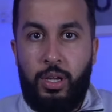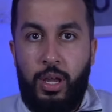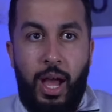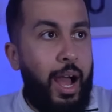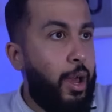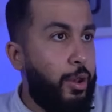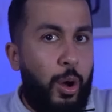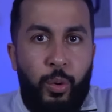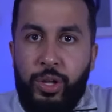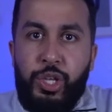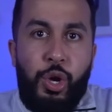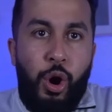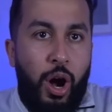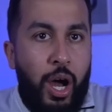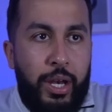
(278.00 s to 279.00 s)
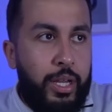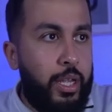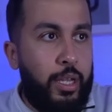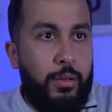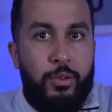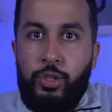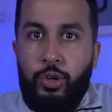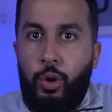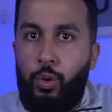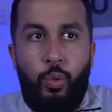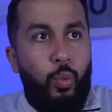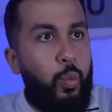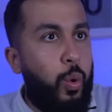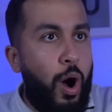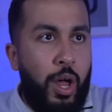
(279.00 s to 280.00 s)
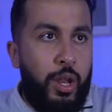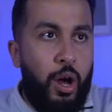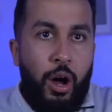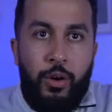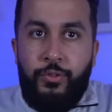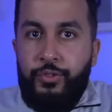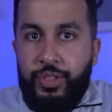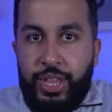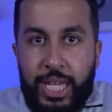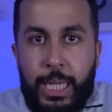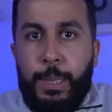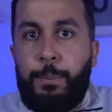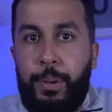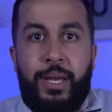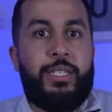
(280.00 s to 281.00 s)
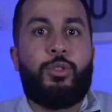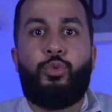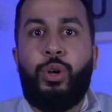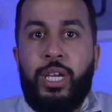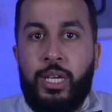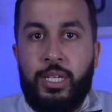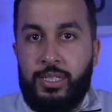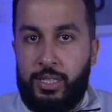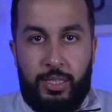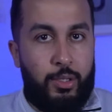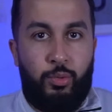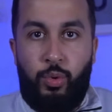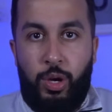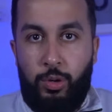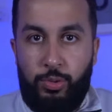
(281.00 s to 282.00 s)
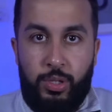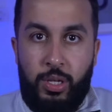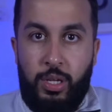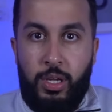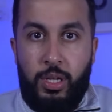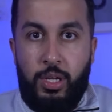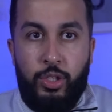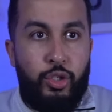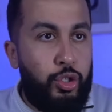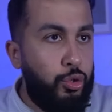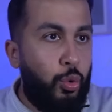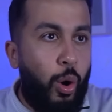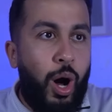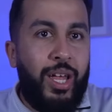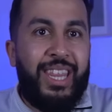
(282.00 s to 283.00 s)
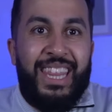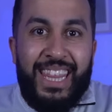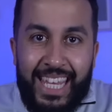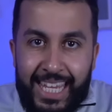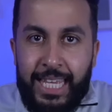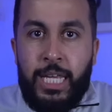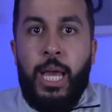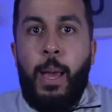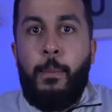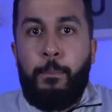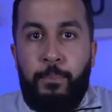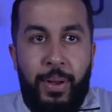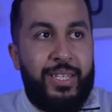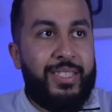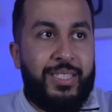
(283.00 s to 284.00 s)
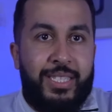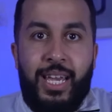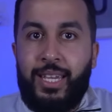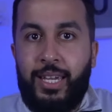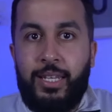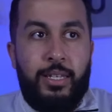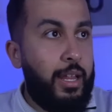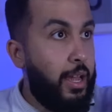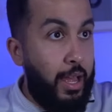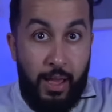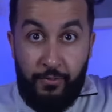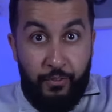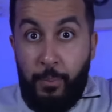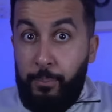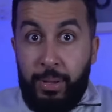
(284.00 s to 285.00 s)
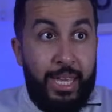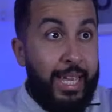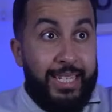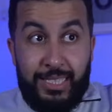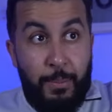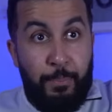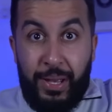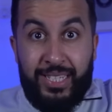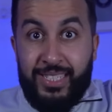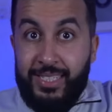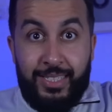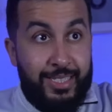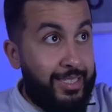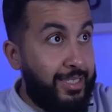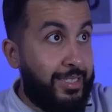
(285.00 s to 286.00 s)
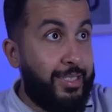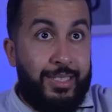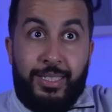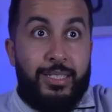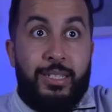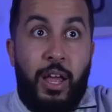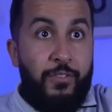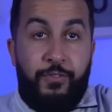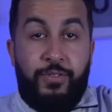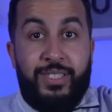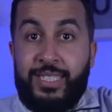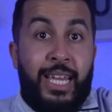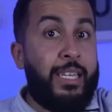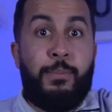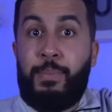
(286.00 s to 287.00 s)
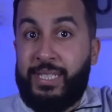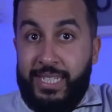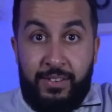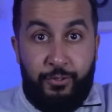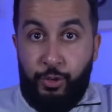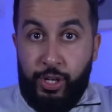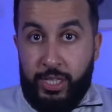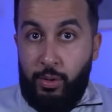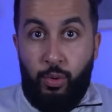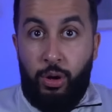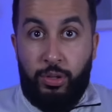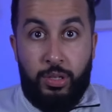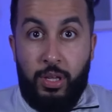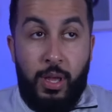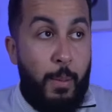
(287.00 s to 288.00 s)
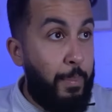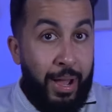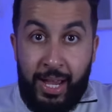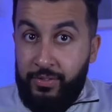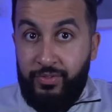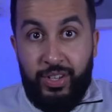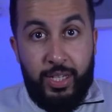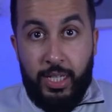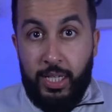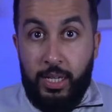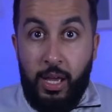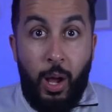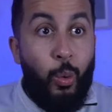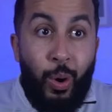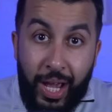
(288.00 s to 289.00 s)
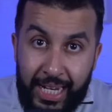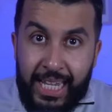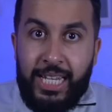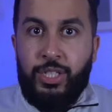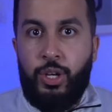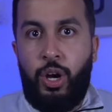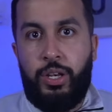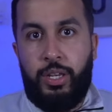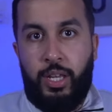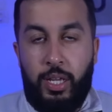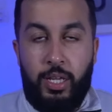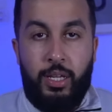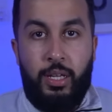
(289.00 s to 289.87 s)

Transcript: I know when you're on it, you're one of the best wingers in the world. You are the best second. For me, he's the second best left wing in the world behind Vinny. When he's on it,